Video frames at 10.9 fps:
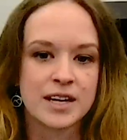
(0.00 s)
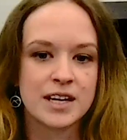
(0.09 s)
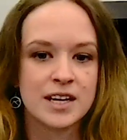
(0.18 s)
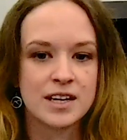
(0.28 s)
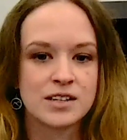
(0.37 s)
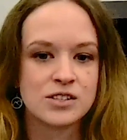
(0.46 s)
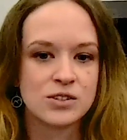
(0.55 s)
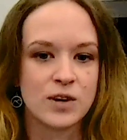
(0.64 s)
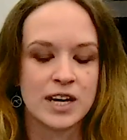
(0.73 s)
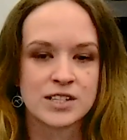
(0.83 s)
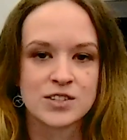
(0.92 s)
Key
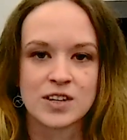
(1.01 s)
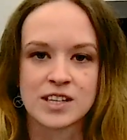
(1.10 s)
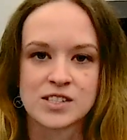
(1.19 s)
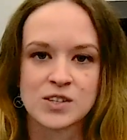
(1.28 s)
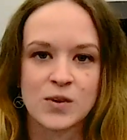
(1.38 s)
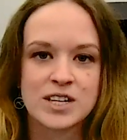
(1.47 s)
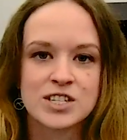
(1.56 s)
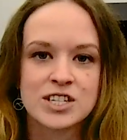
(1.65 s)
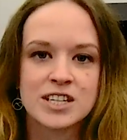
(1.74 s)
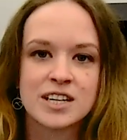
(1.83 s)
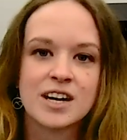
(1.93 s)
to answering this
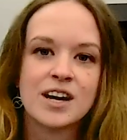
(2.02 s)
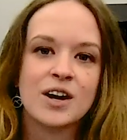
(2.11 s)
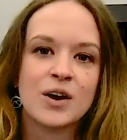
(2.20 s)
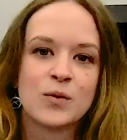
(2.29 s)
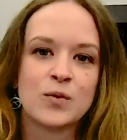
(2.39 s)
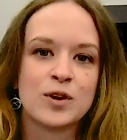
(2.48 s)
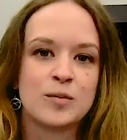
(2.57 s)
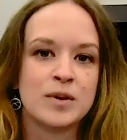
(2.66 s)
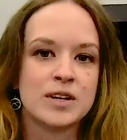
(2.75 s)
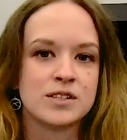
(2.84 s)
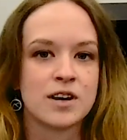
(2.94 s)
question would
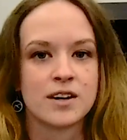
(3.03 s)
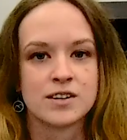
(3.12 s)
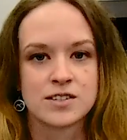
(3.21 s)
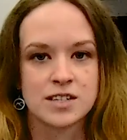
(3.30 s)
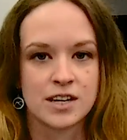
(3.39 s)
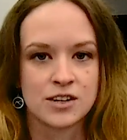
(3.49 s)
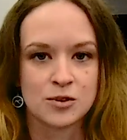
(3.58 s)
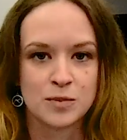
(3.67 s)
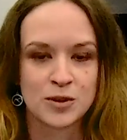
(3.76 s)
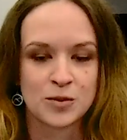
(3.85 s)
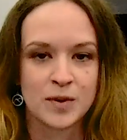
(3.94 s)
be to understand your
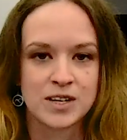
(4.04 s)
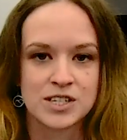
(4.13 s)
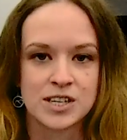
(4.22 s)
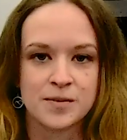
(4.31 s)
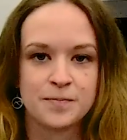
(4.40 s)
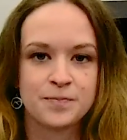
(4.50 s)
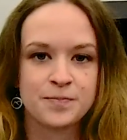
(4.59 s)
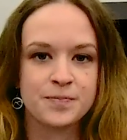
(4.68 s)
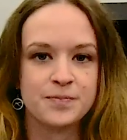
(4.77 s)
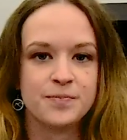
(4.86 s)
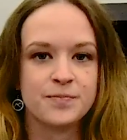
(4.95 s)
build budget.
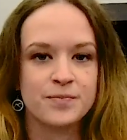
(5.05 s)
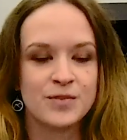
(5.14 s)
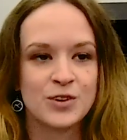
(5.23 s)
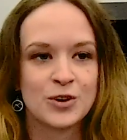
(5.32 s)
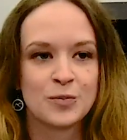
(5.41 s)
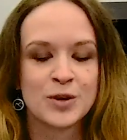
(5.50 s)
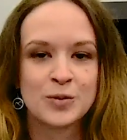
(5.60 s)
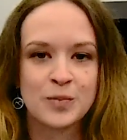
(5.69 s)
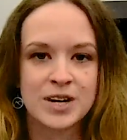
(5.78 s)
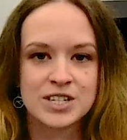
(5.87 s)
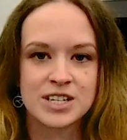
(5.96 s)
Your
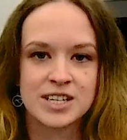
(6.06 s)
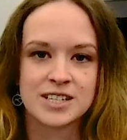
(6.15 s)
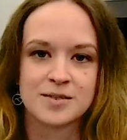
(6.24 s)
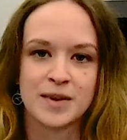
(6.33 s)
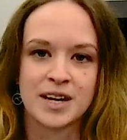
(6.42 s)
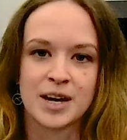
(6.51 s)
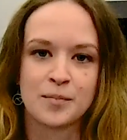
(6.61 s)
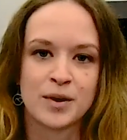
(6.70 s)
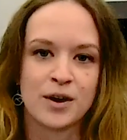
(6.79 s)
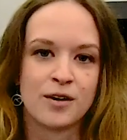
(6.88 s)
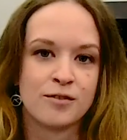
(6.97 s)
build budget is made
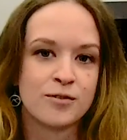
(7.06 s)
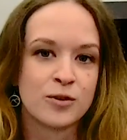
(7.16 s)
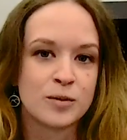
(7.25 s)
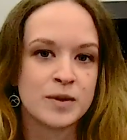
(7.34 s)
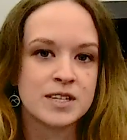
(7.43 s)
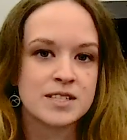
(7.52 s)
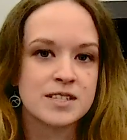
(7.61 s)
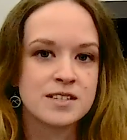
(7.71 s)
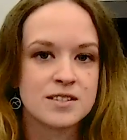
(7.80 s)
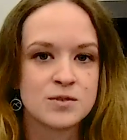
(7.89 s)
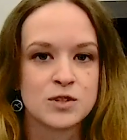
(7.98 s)
up of 4
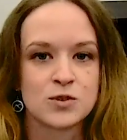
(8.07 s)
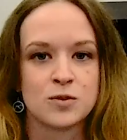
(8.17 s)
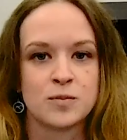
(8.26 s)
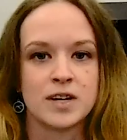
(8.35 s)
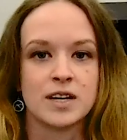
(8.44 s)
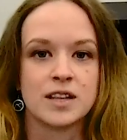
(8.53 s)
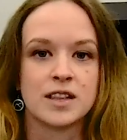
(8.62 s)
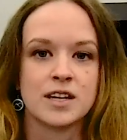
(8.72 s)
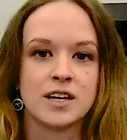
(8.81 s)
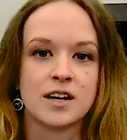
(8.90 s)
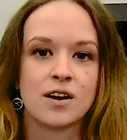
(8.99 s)
pieces, which would be
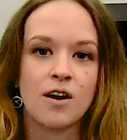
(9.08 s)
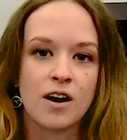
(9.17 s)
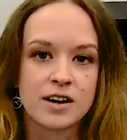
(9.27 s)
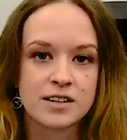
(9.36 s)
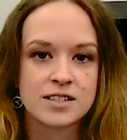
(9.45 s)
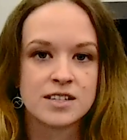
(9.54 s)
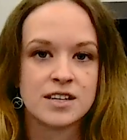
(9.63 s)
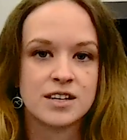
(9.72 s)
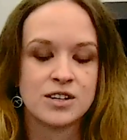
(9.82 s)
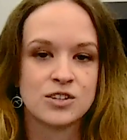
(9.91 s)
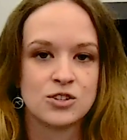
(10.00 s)
the cost
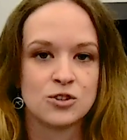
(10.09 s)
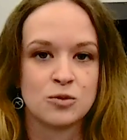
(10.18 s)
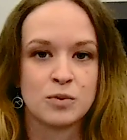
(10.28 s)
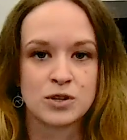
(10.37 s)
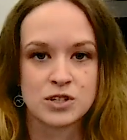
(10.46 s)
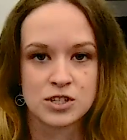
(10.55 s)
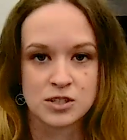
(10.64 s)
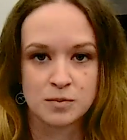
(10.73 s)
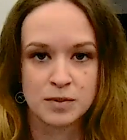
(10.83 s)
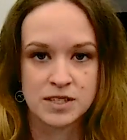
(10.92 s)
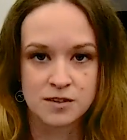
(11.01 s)
to purchase
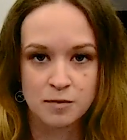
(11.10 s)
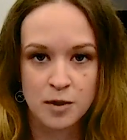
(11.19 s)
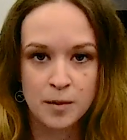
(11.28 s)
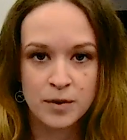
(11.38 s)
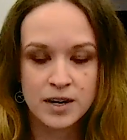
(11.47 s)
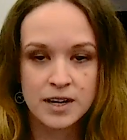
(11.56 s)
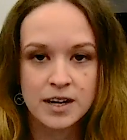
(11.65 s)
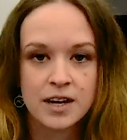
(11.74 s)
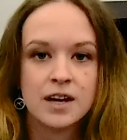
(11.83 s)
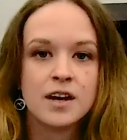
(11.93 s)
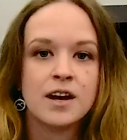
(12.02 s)
a piece of property,
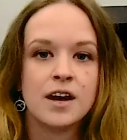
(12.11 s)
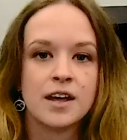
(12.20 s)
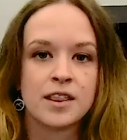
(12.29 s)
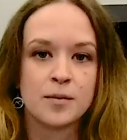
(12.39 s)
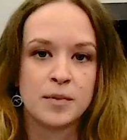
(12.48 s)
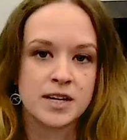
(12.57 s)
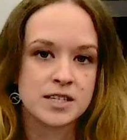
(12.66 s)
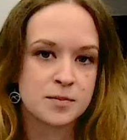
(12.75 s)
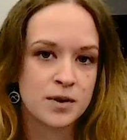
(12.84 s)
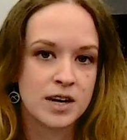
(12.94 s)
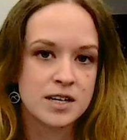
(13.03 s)
the
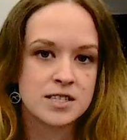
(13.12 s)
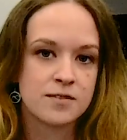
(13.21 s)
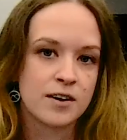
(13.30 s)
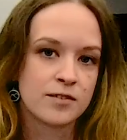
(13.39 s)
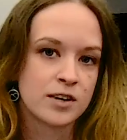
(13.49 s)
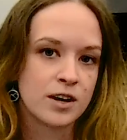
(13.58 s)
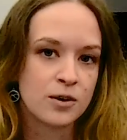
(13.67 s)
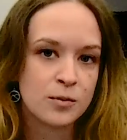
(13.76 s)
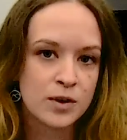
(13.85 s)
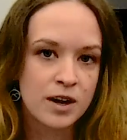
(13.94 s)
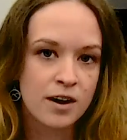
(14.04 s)
base price of every
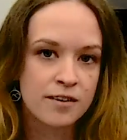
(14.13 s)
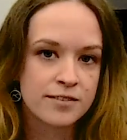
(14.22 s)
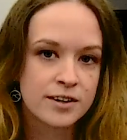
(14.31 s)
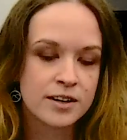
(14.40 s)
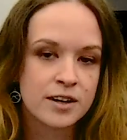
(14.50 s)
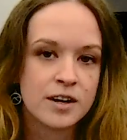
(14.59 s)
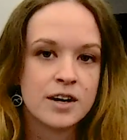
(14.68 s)
home we offer,